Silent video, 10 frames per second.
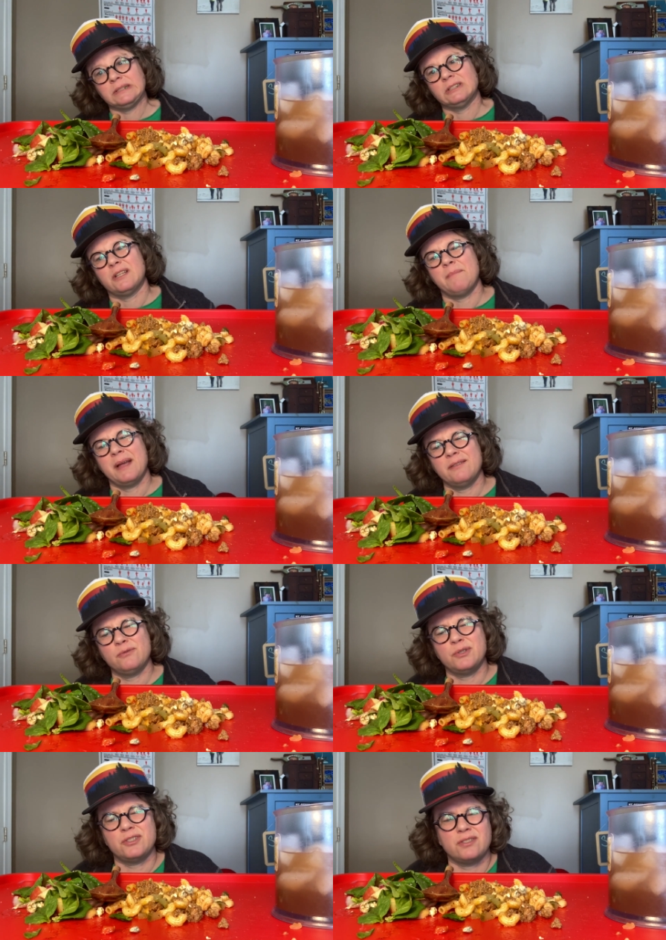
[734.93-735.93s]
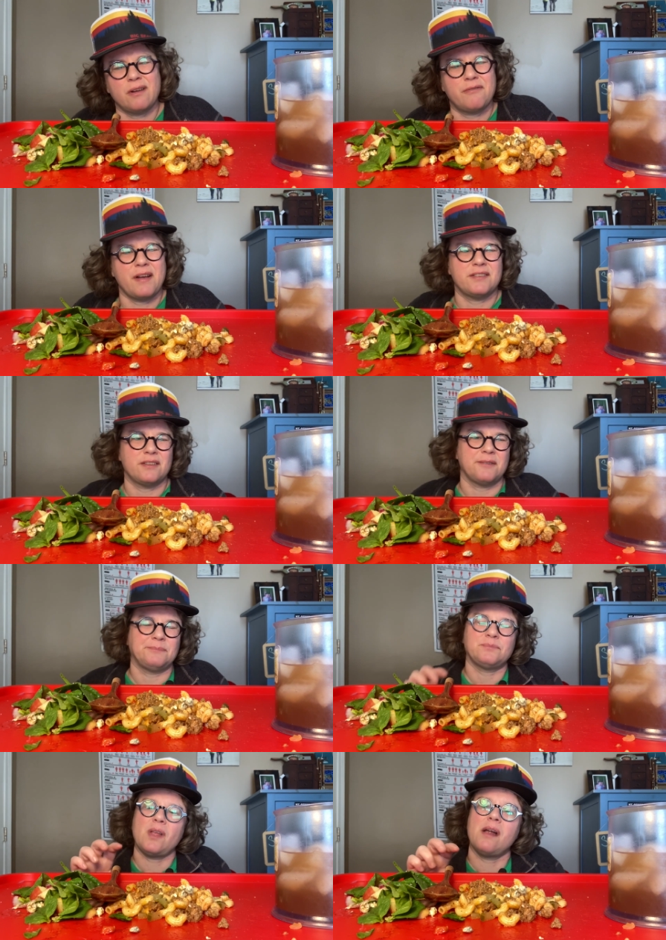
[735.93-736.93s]
The sandwich stuff has I
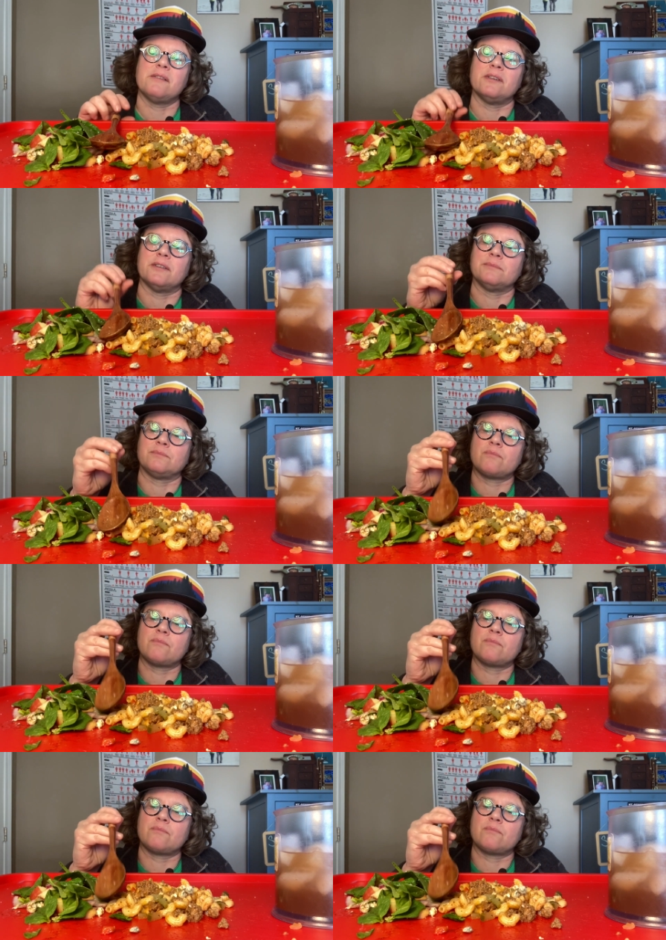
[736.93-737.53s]
don't know.